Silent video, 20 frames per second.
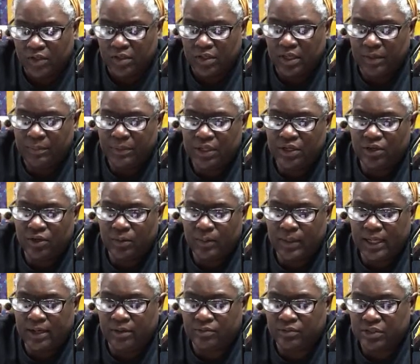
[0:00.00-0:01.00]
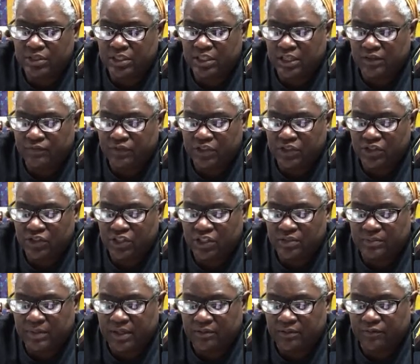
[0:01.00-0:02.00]
let me go out and see if it's
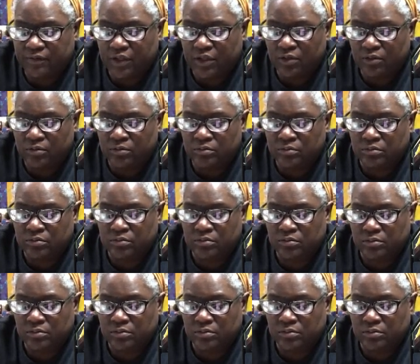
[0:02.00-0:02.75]
just my phone.